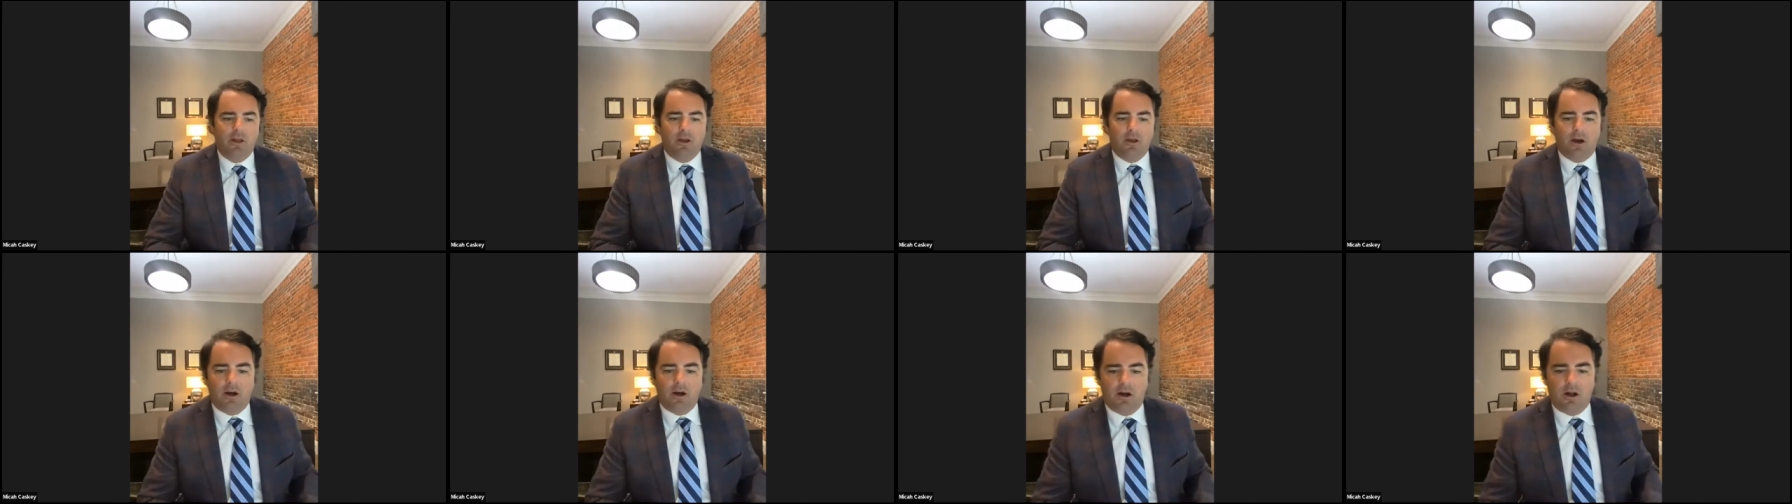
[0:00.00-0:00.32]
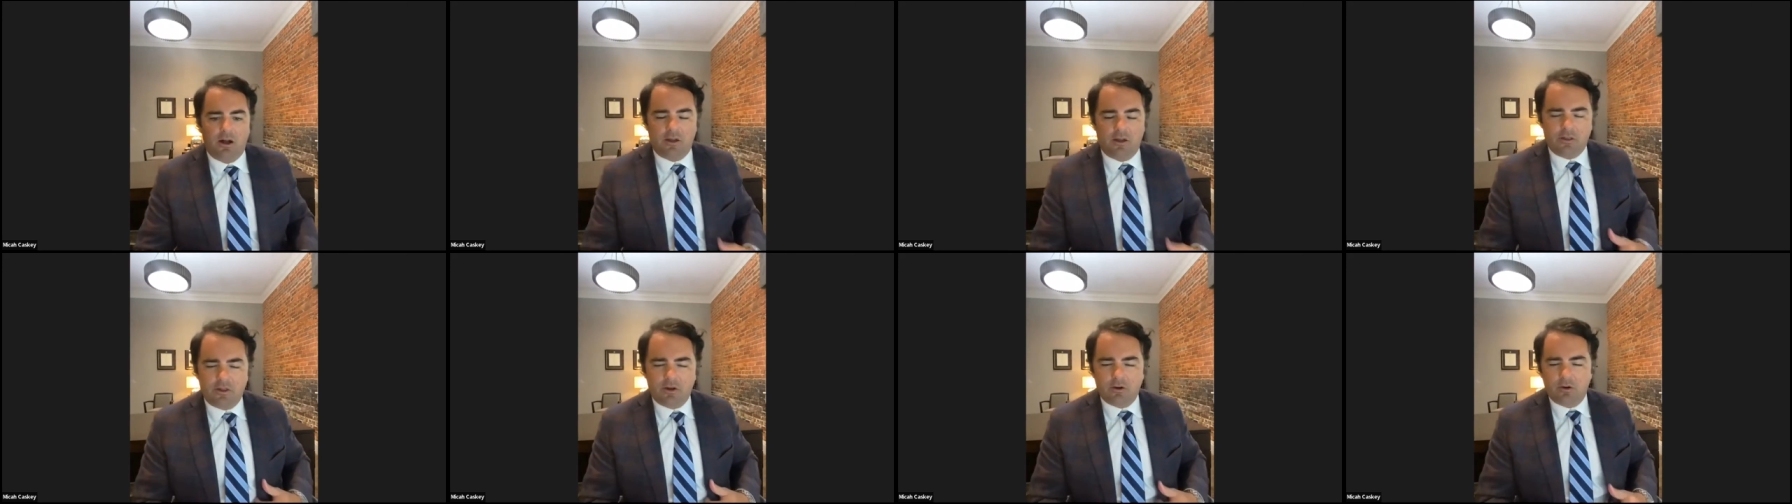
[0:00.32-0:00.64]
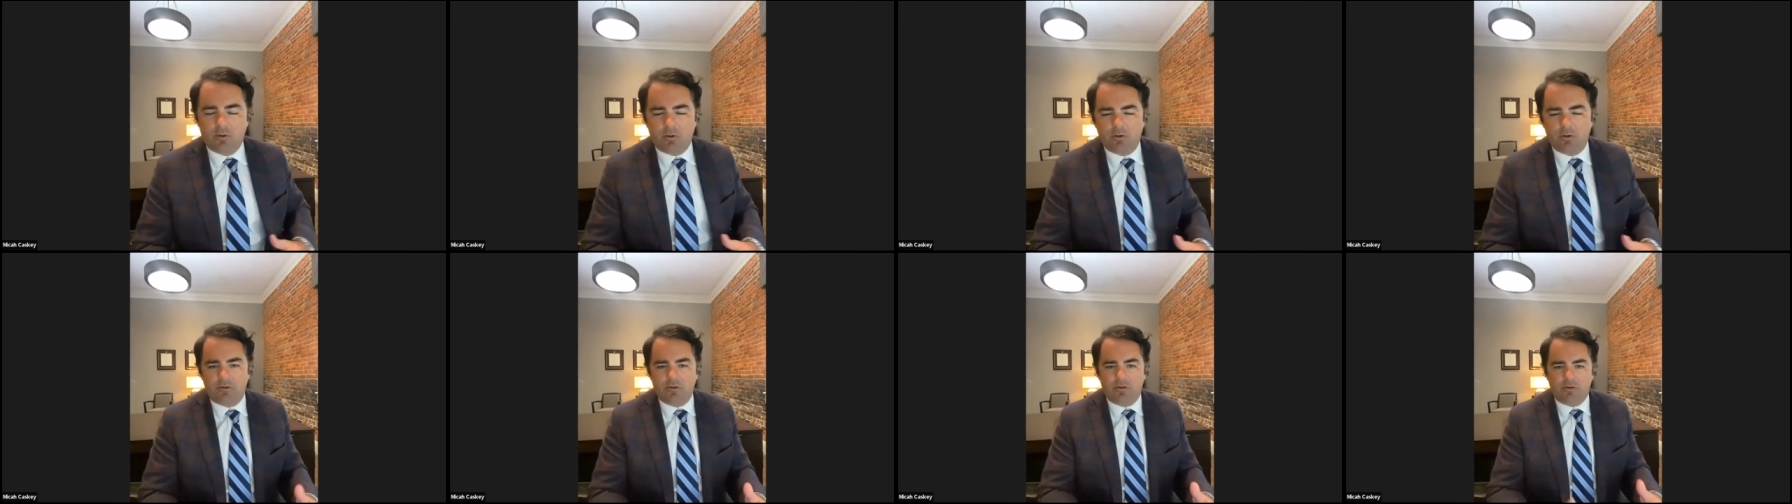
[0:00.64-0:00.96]
Uh, and then, of
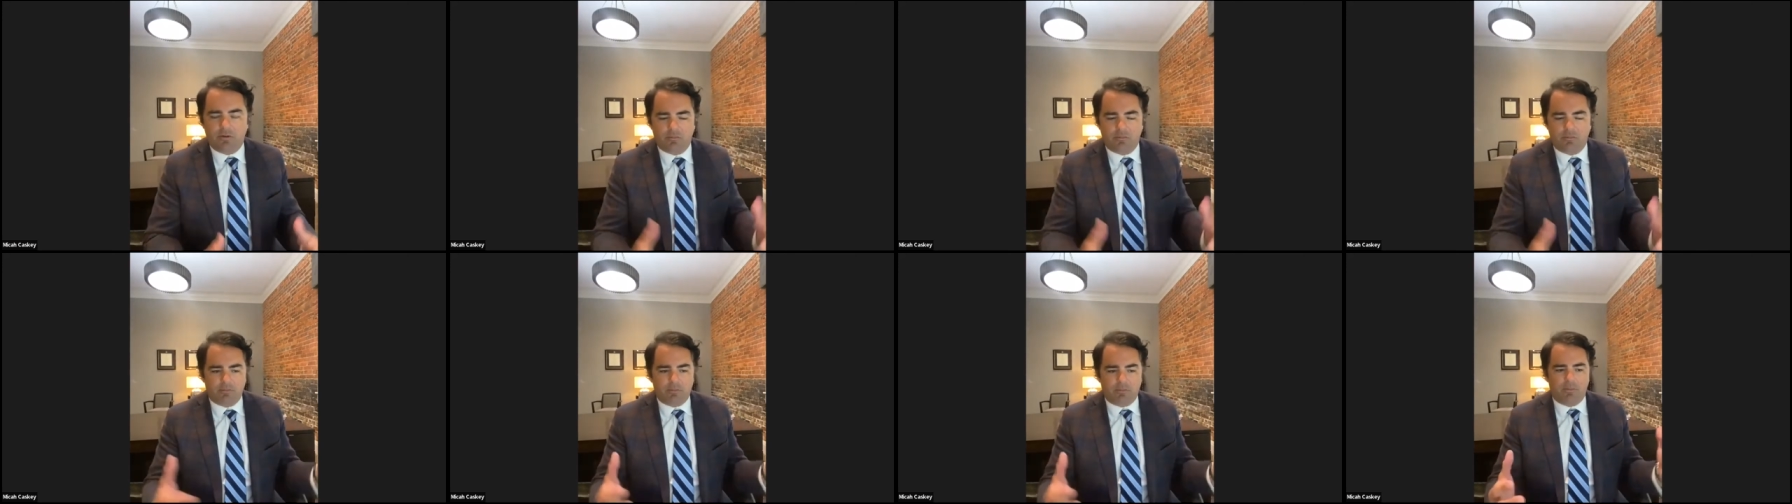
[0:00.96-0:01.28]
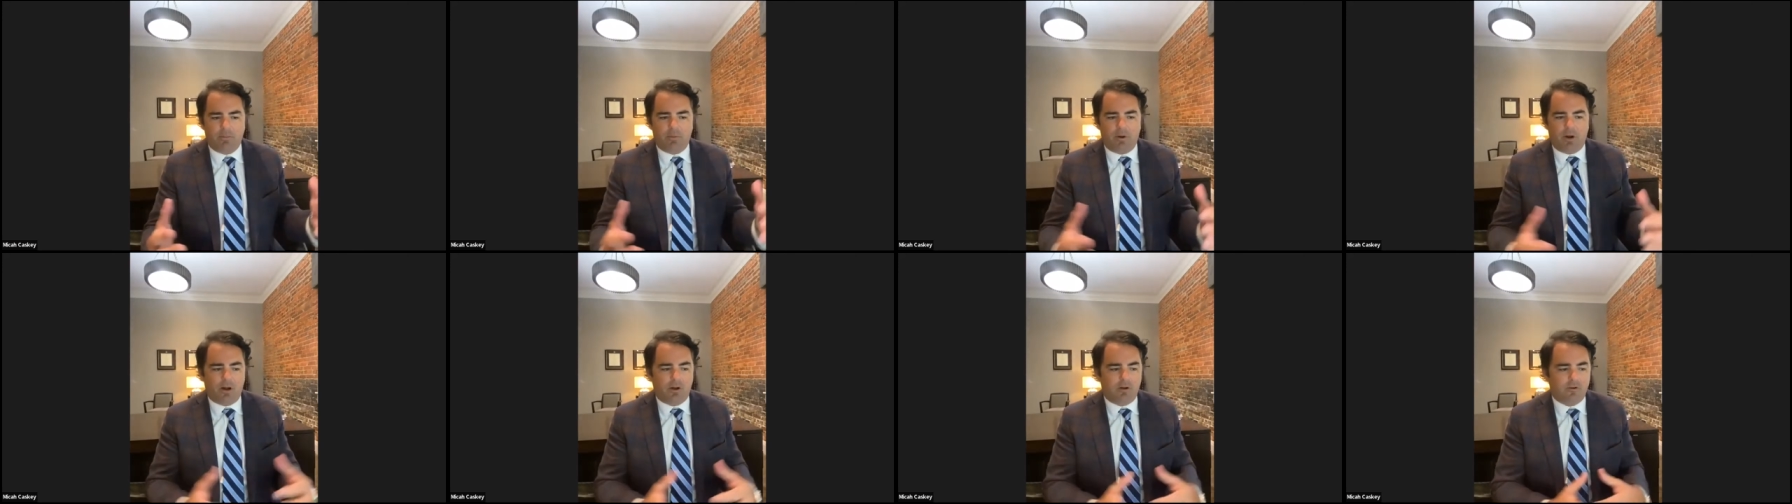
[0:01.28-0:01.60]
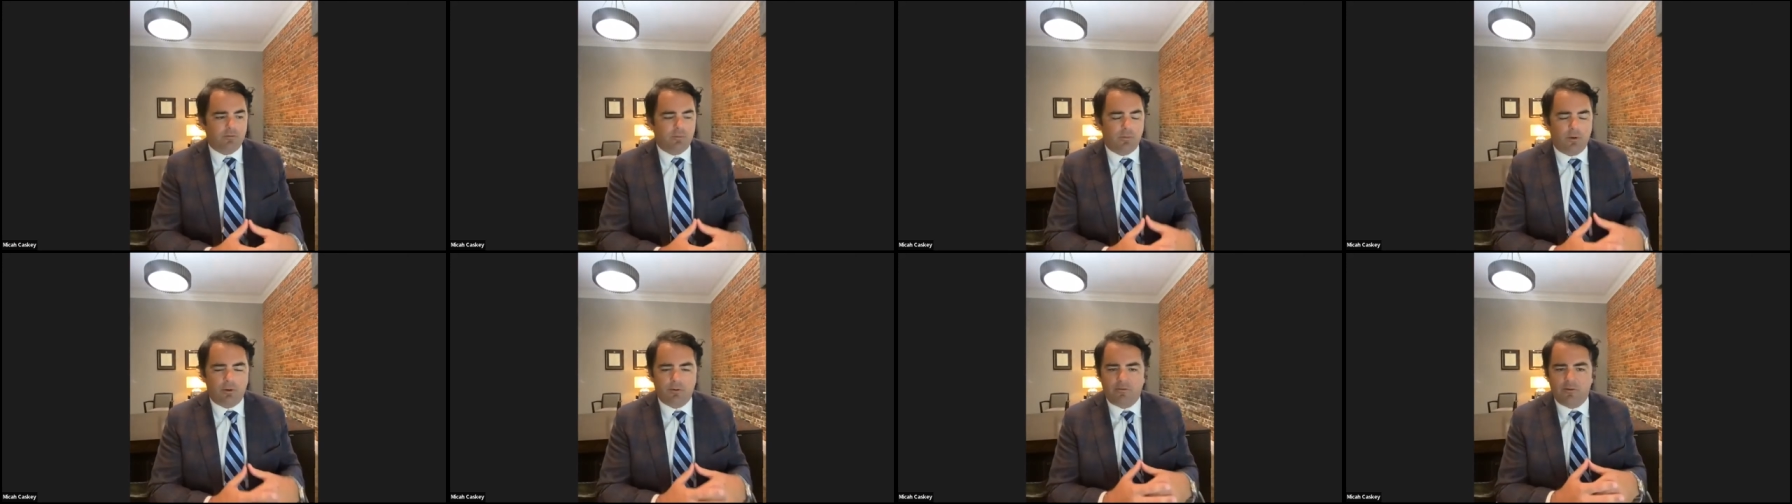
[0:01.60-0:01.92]
course, in uh,
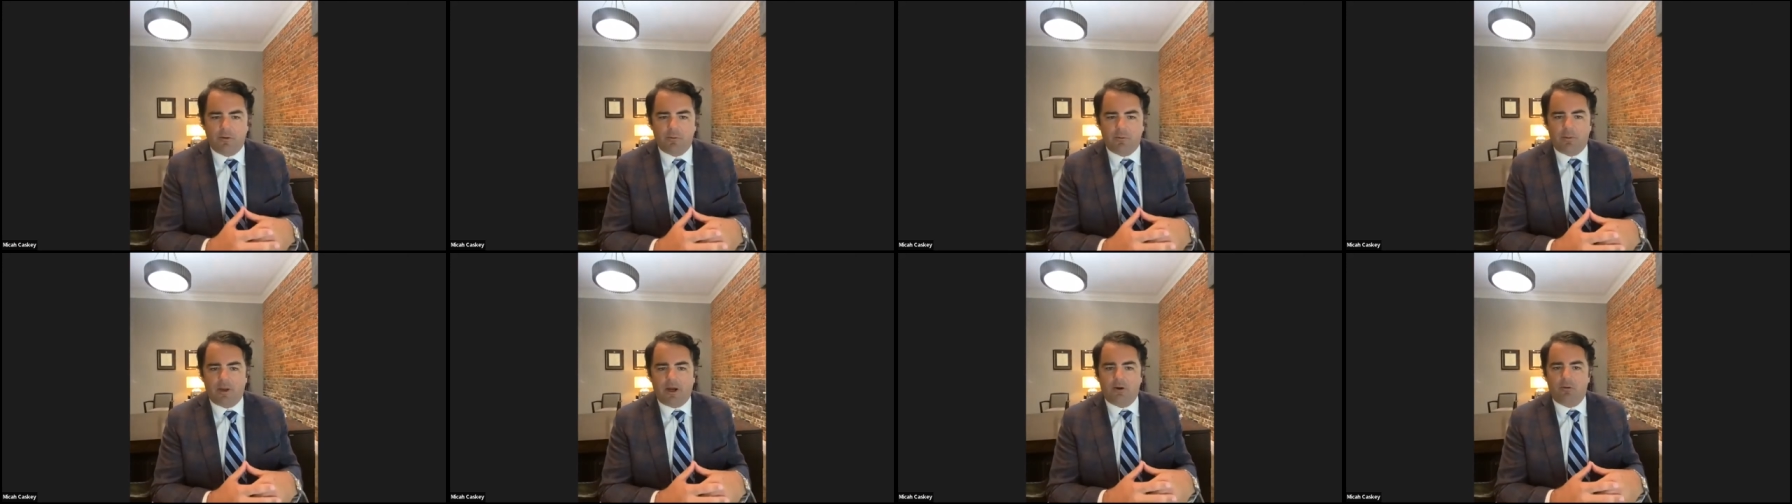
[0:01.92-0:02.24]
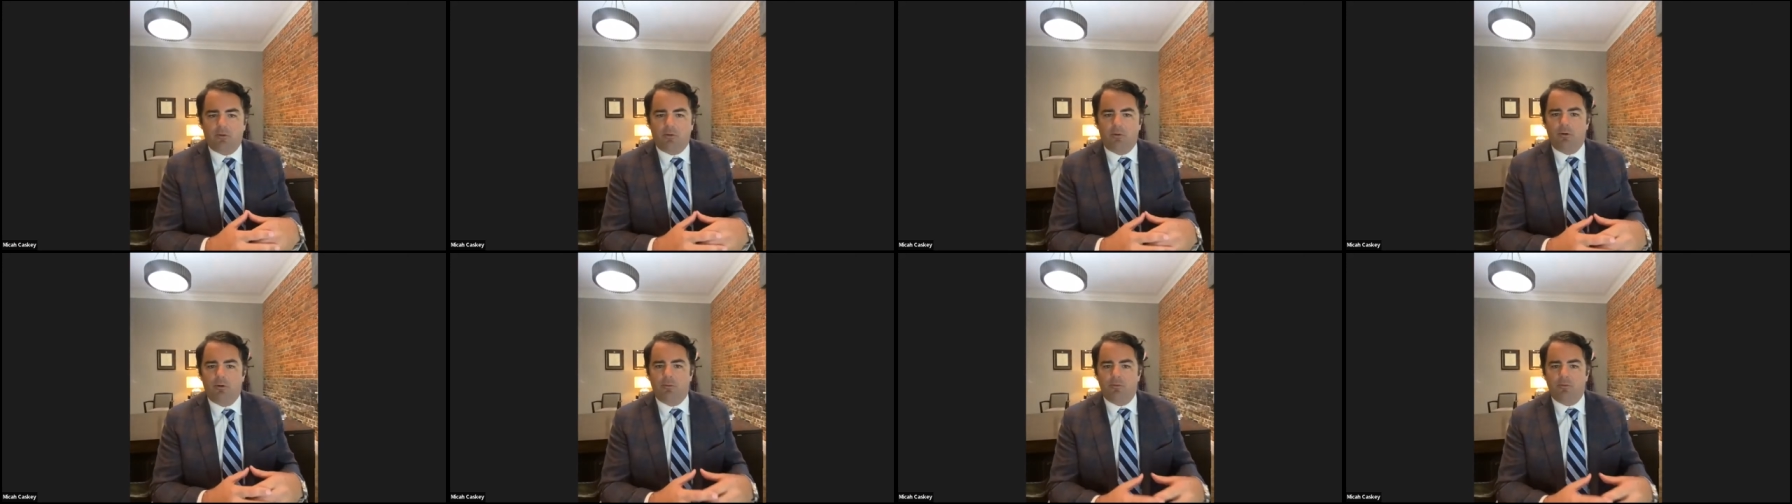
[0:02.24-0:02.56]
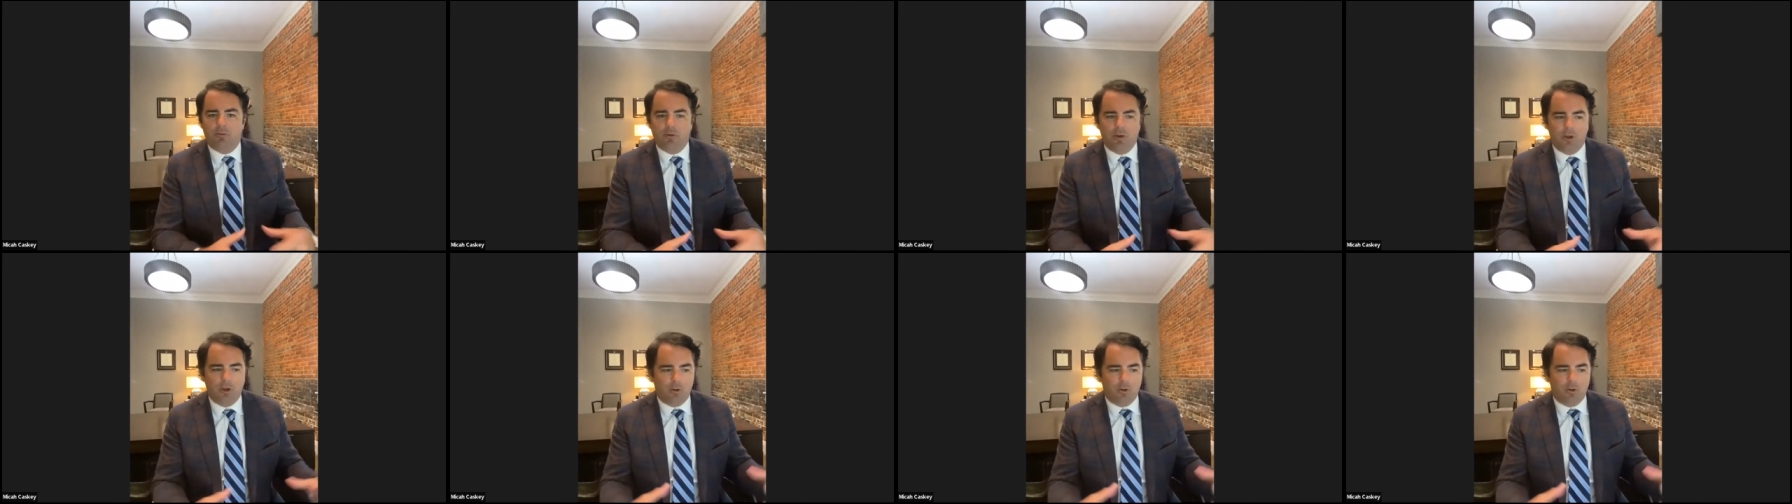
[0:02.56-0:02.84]
smoke filled back rooms